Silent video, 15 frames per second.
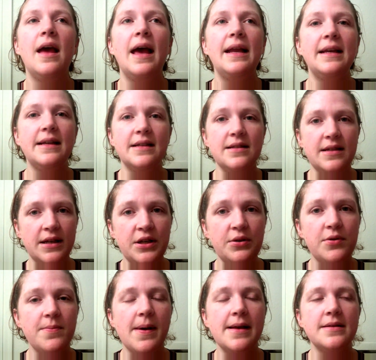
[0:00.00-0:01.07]
and continue
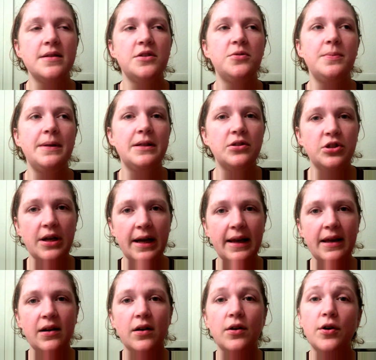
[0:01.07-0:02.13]
to message me and check
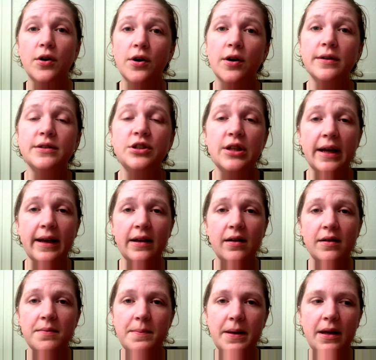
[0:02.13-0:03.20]
in on her and check in
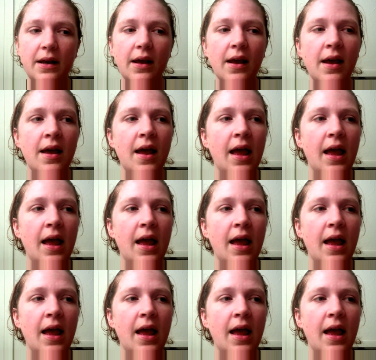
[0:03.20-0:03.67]
on me.